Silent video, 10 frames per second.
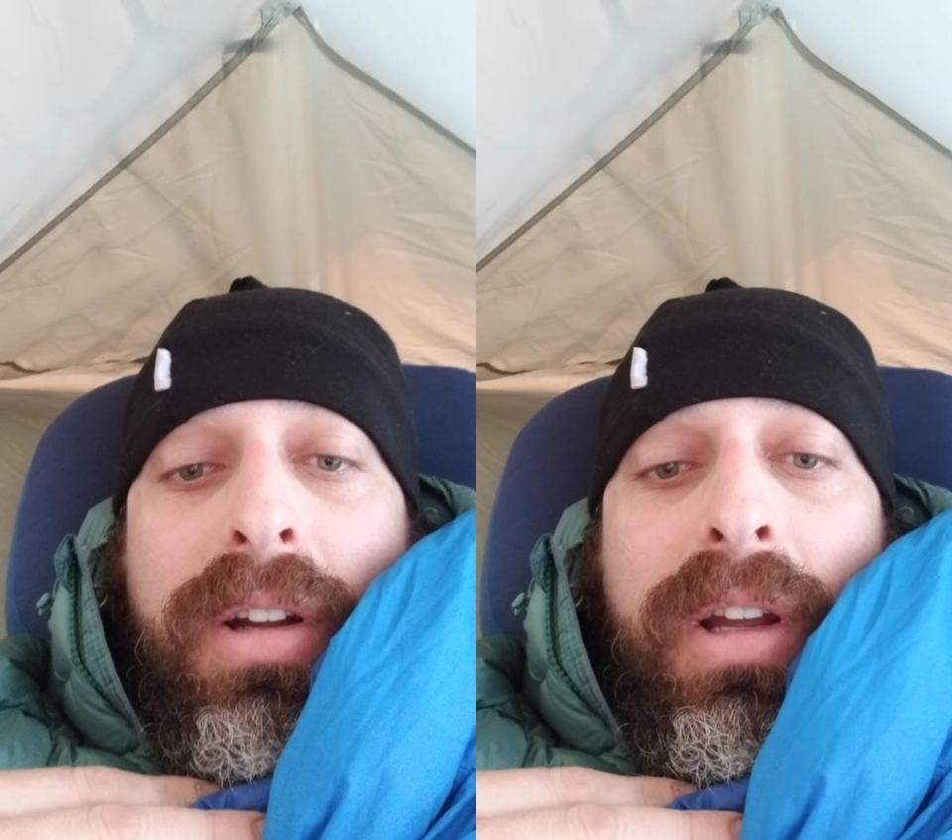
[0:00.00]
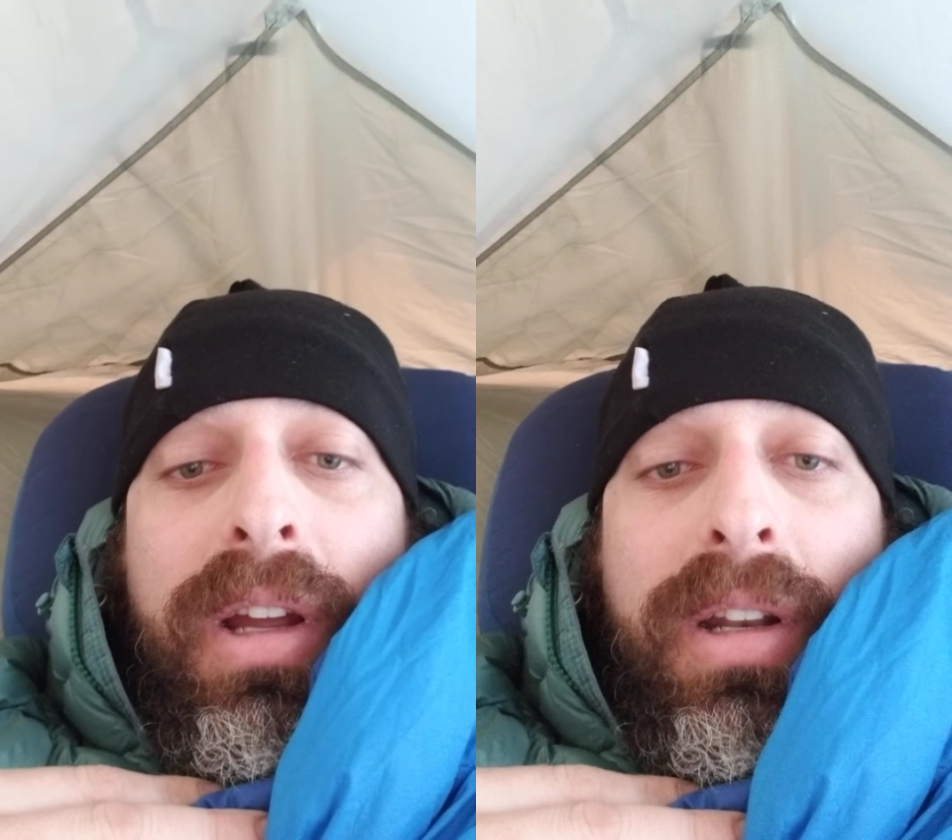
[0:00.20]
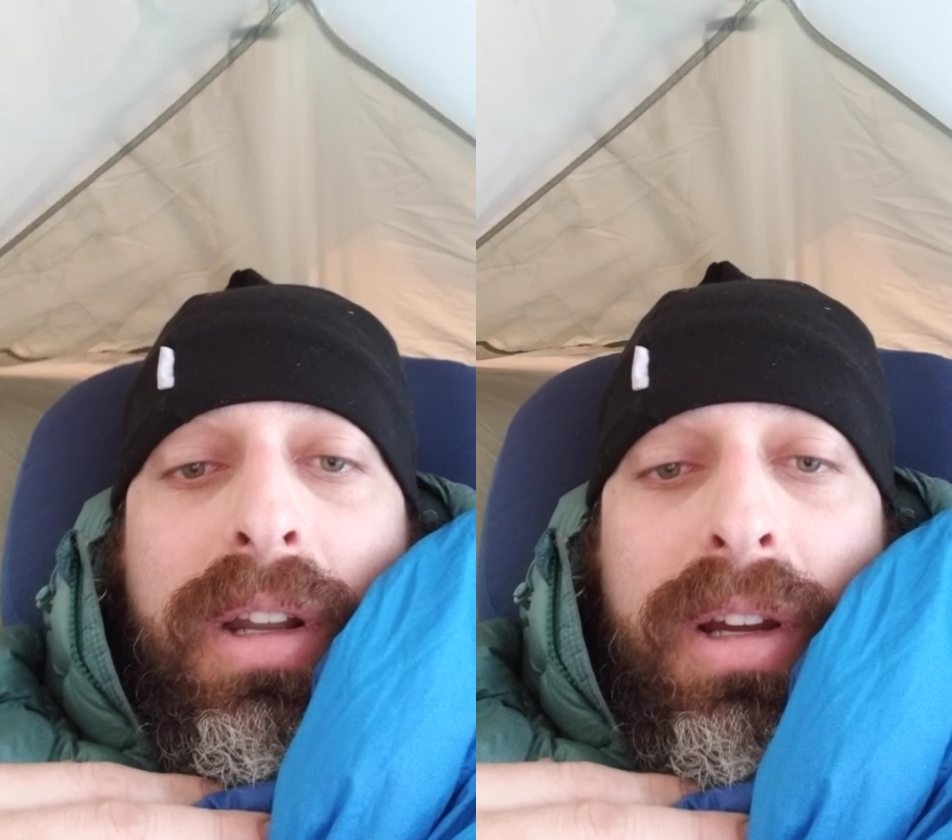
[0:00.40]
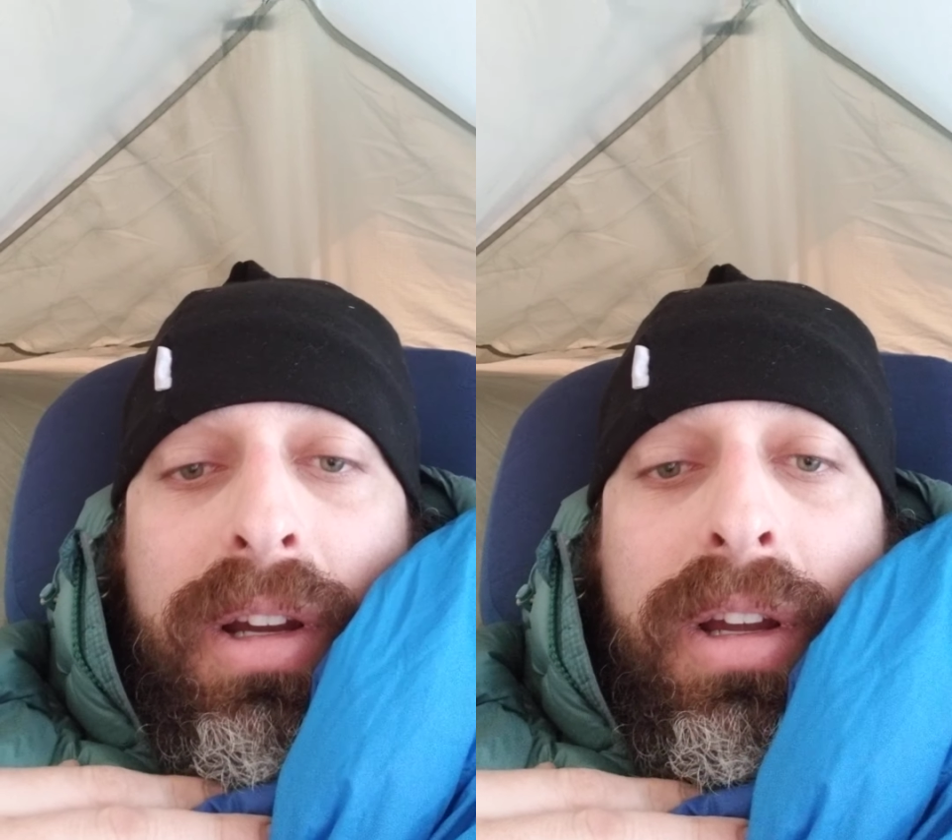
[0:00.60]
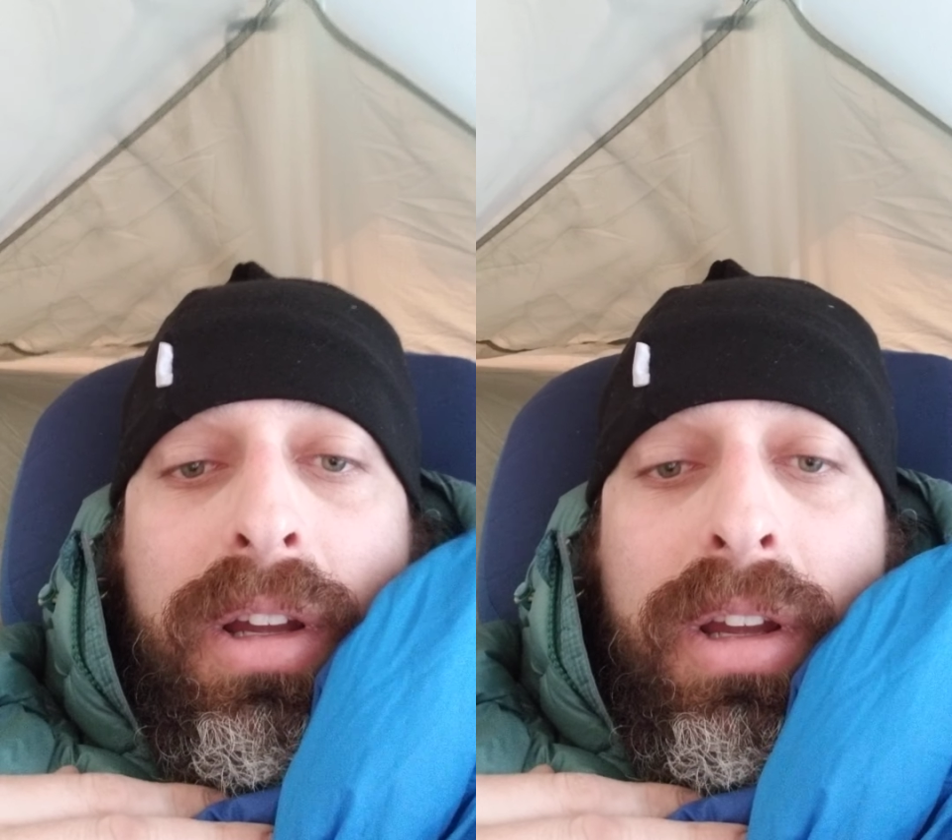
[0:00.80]
and
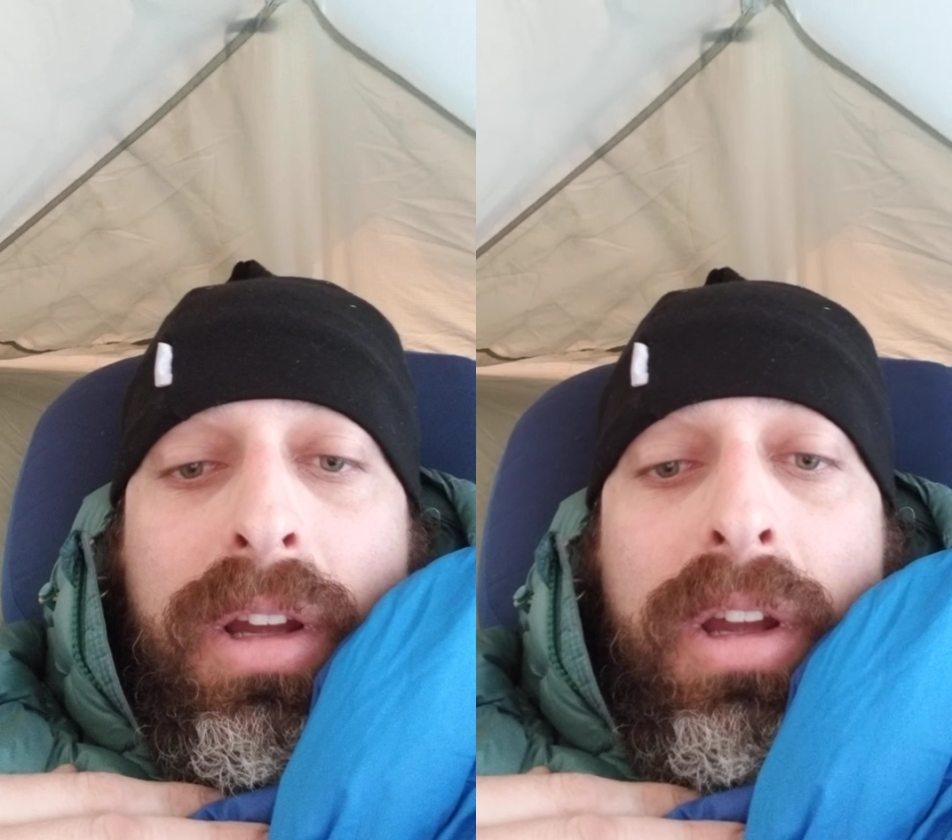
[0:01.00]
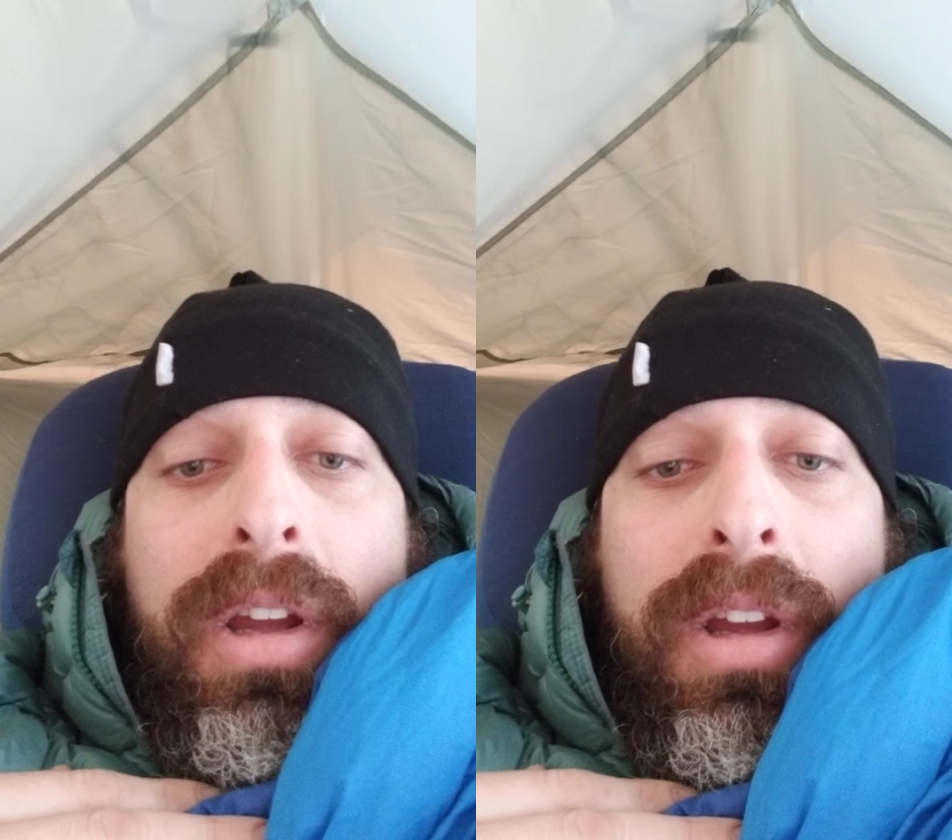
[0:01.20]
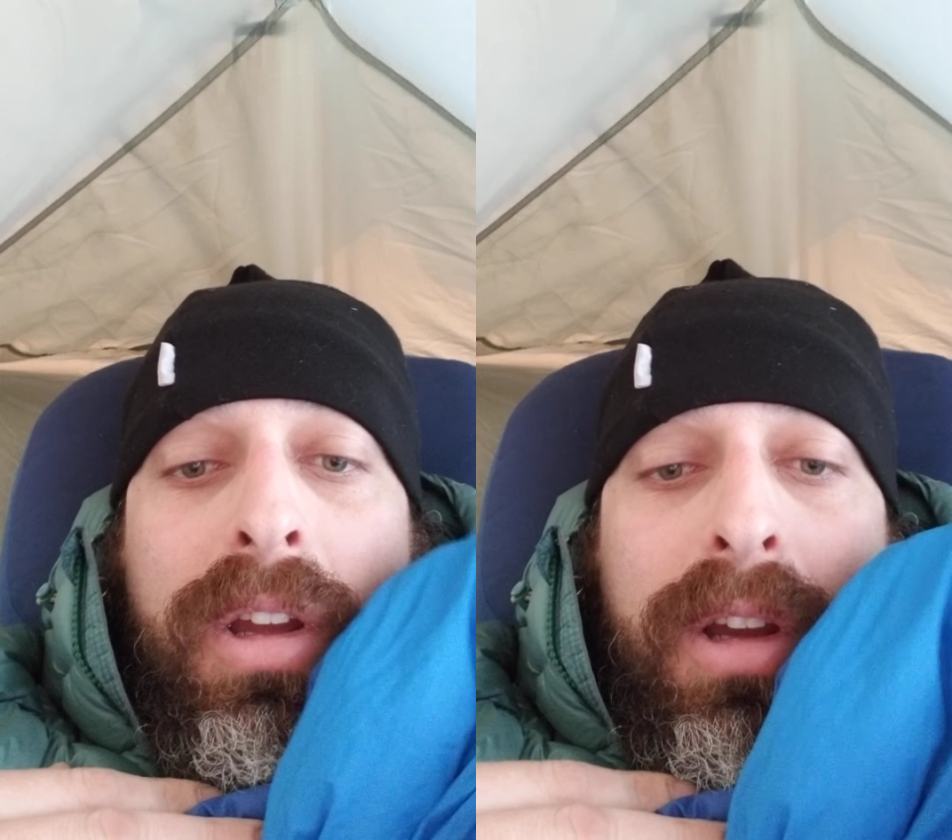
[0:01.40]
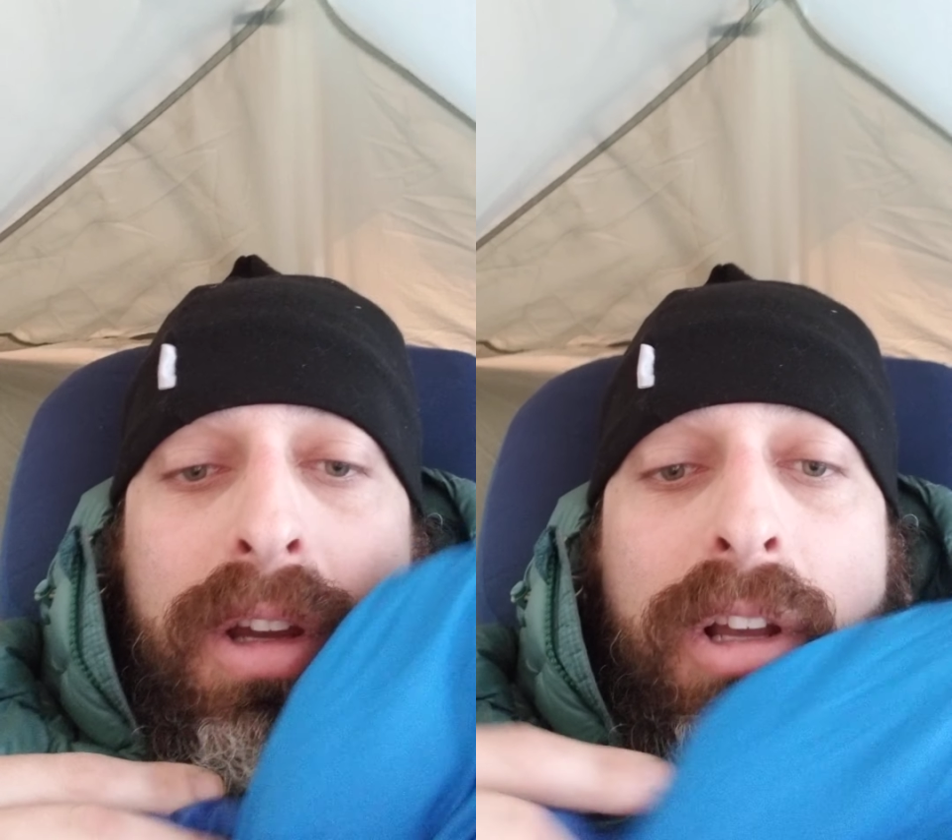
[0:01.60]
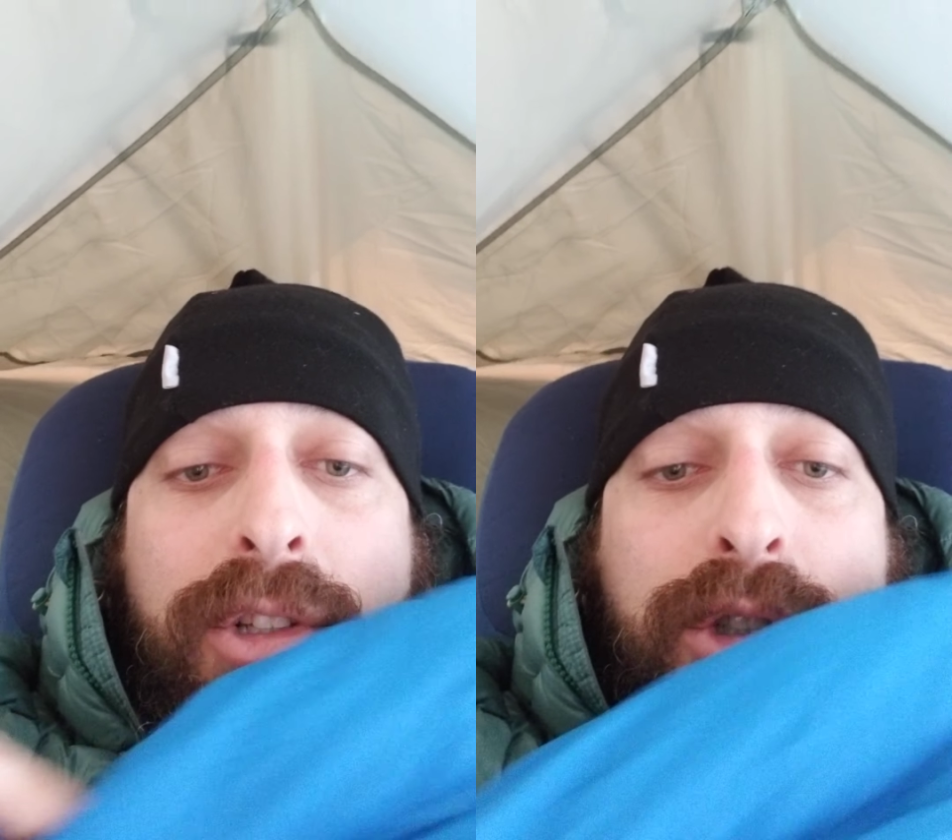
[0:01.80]

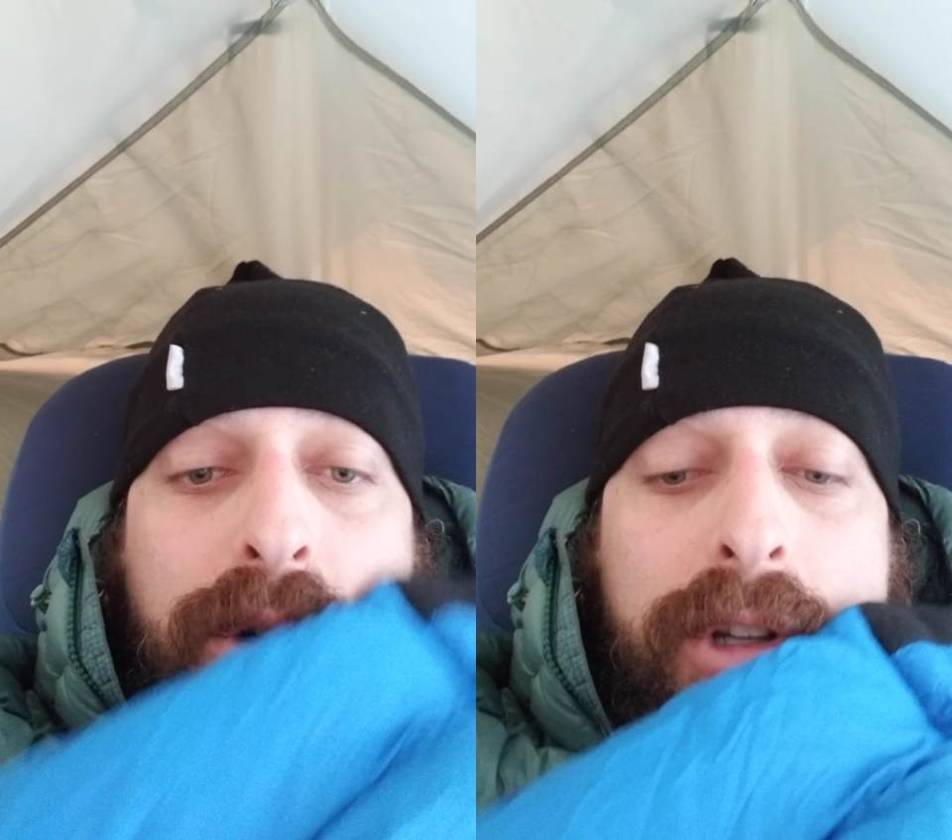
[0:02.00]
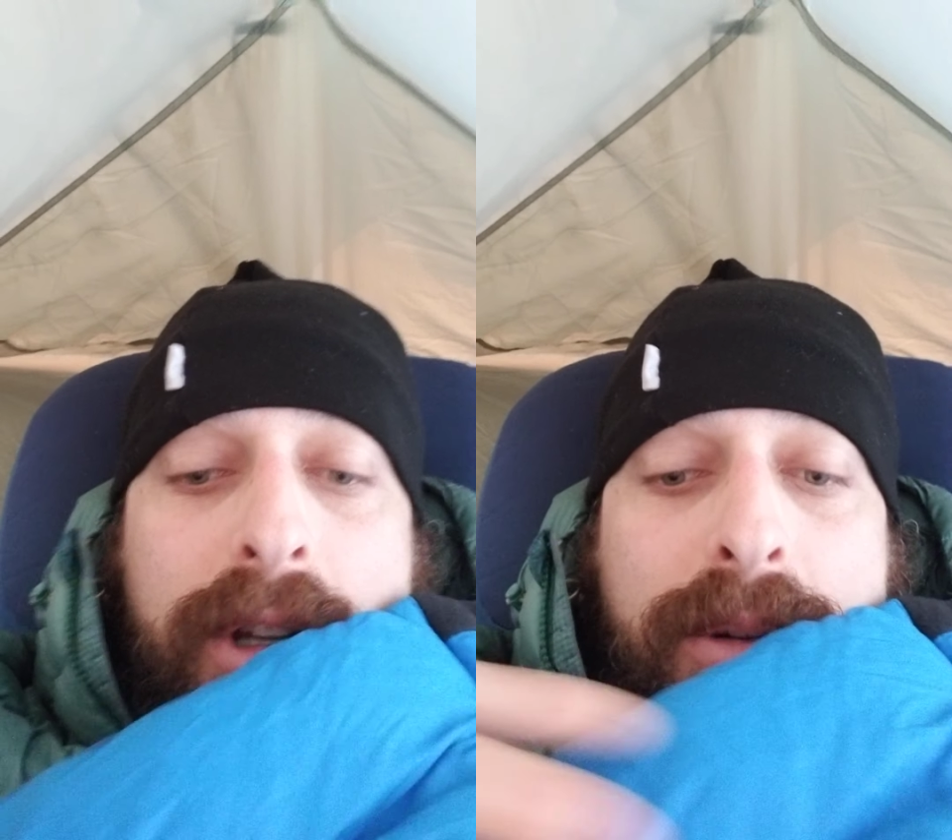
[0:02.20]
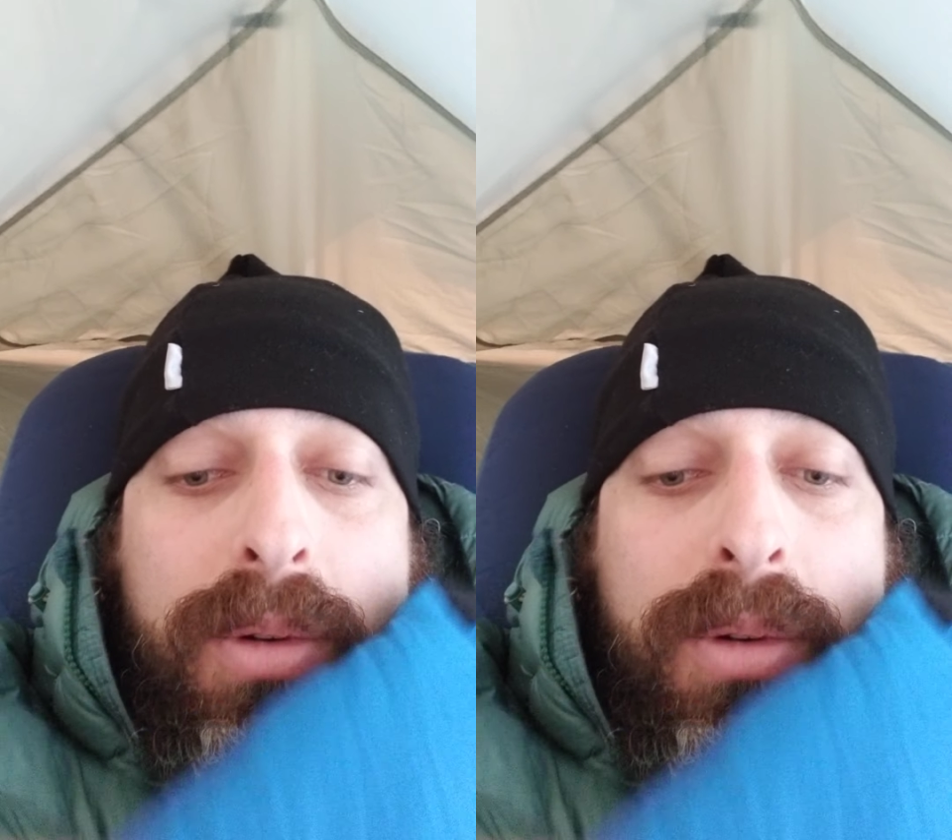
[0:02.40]
I'll show you